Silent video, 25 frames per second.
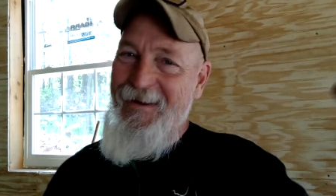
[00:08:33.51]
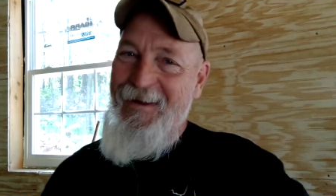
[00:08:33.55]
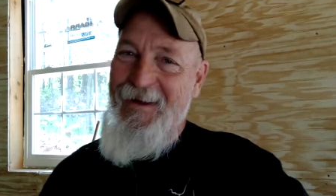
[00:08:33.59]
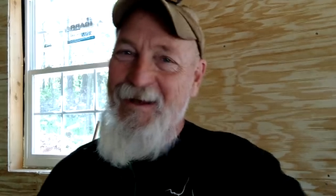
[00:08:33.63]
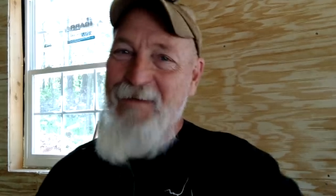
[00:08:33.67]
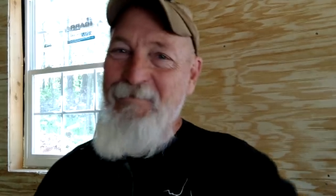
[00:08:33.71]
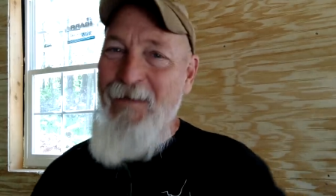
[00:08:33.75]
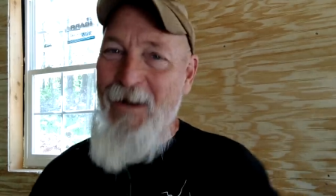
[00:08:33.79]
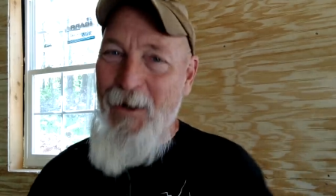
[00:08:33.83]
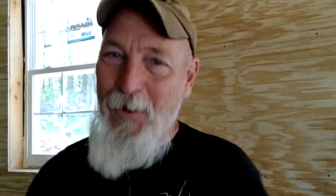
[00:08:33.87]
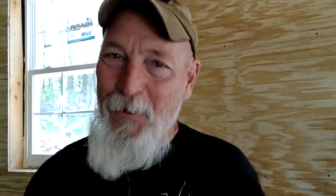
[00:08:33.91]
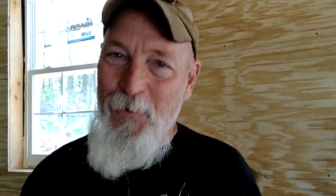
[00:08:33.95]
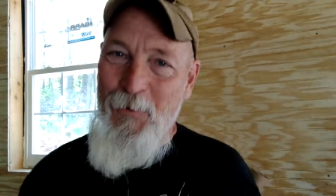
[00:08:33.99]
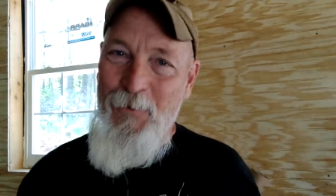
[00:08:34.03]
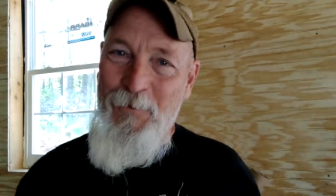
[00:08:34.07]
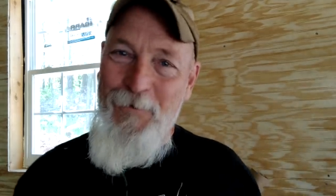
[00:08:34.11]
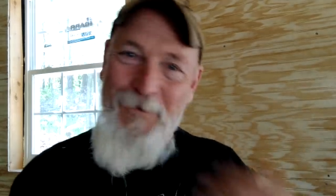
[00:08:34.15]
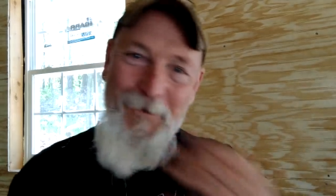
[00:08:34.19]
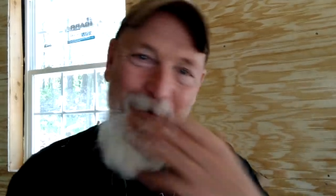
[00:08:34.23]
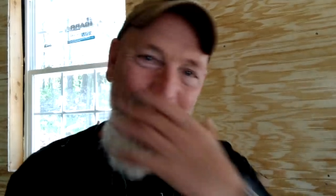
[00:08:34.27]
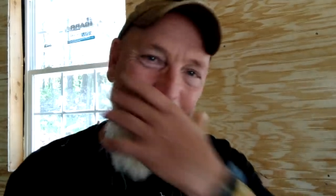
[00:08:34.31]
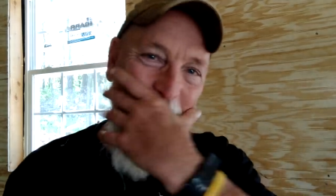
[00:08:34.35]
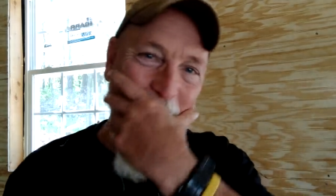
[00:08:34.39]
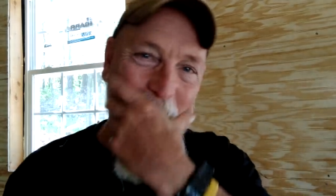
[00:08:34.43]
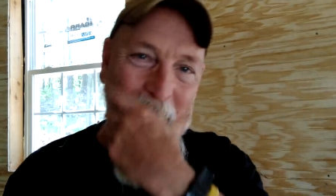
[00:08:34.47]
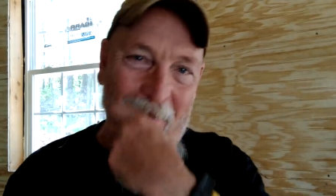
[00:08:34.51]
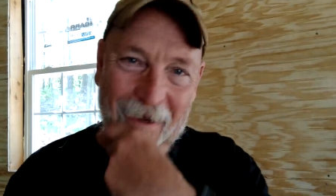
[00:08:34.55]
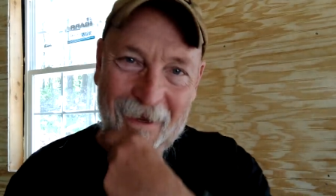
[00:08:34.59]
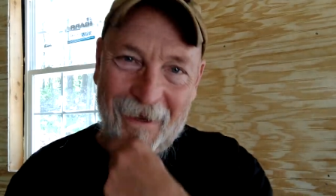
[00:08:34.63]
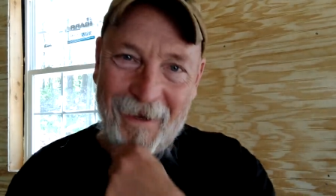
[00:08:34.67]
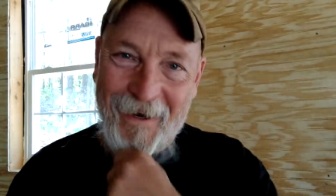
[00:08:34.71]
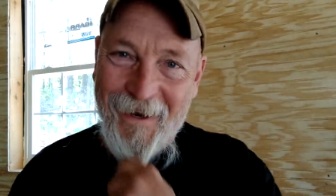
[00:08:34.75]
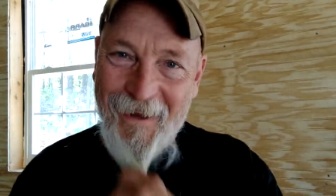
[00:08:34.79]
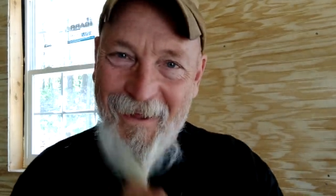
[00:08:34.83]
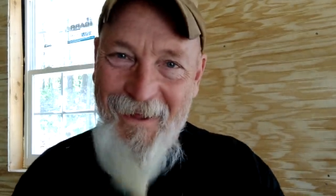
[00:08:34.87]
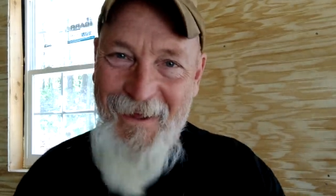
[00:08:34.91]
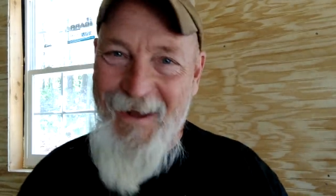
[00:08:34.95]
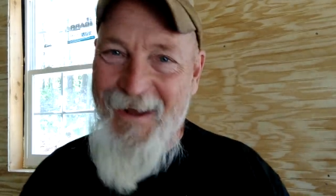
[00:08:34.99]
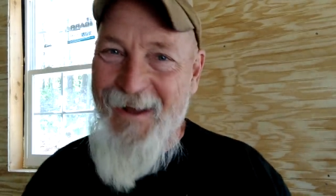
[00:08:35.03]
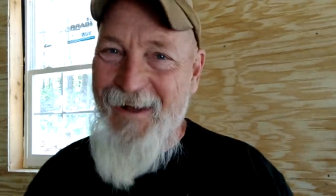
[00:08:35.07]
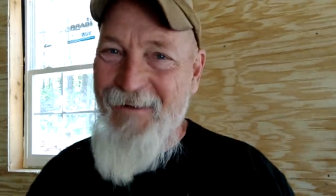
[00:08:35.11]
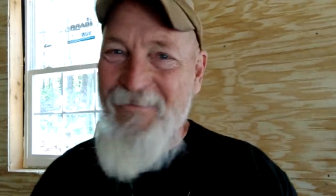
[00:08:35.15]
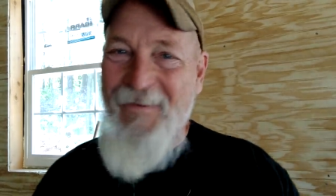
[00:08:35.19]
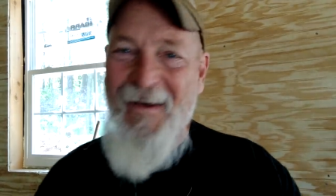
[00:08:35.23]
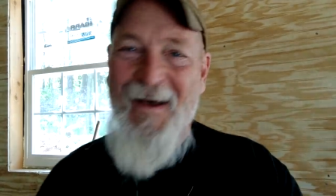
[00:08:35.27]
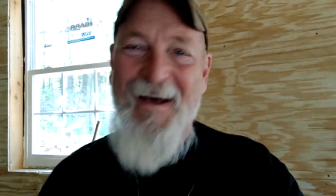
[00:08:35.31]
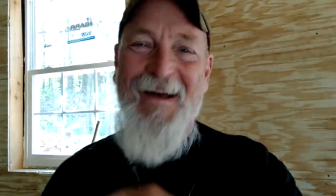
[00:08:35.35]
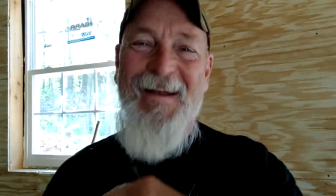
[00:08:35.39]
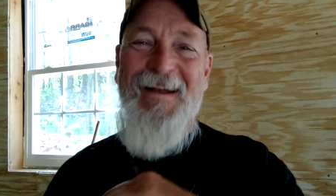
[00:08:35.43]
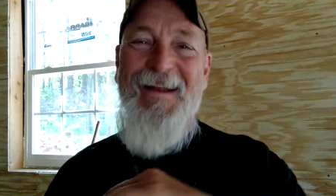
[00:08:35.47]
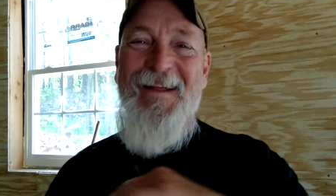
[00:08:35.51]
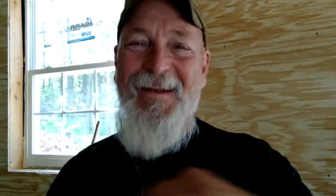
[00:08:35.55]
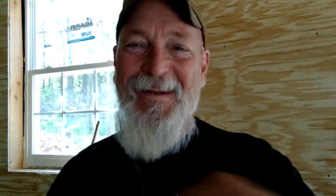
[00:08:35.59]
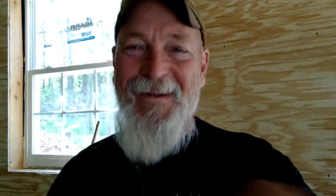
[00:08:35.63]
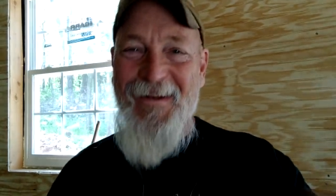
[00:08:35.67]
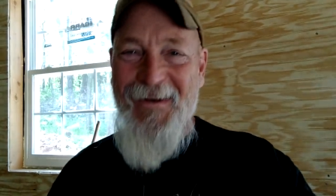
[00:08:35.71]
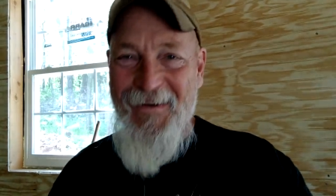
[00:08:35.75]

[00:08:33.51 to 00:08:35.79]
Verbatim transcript: I'm an old dude, man. I'm not into